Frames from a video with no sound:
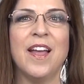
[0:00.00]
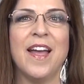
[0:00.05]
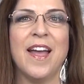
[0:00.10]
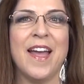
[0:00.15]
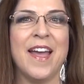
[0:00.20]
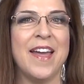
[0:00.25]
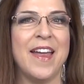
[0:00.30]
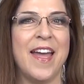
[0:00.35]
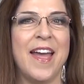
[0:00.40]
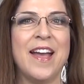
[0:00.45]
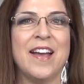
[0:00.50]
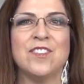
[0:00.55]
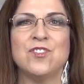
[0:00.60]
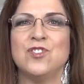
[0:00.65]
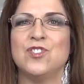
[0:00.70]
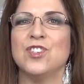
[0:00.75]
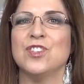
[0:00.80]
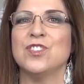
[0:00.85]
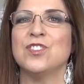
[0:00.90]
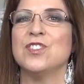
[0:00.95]
It has
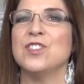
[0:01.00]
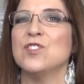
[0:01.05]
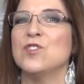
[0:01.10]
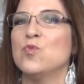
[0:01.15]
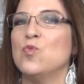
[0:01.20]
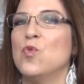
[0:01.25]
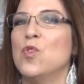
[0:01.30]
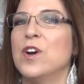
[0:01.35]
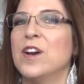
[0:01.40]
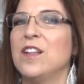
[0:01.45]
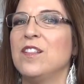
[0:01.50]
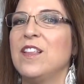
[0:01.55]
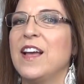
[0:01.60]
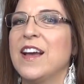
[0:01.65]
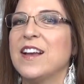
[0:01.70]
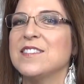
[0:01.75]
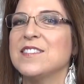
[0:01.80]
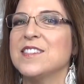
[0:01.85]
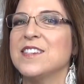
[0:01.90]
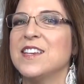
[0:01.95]
just this one elastic